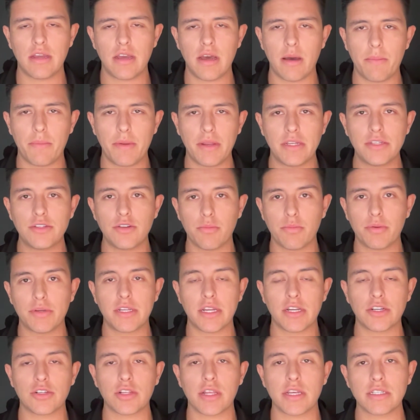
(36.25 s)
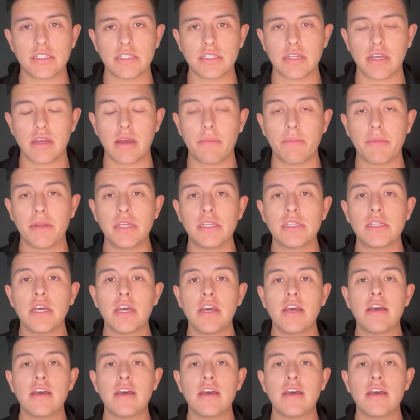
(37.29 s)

companies or potential licensing companies,